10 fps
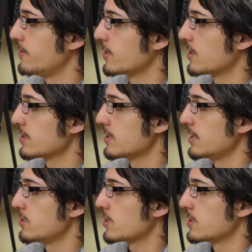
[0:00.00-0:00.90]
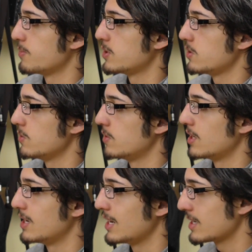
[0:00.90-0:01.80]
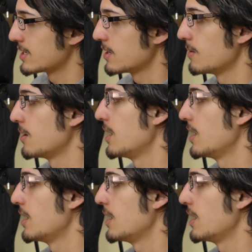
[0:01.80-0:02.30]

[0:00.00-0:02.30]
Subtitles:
you're constantly trying to pursue the next,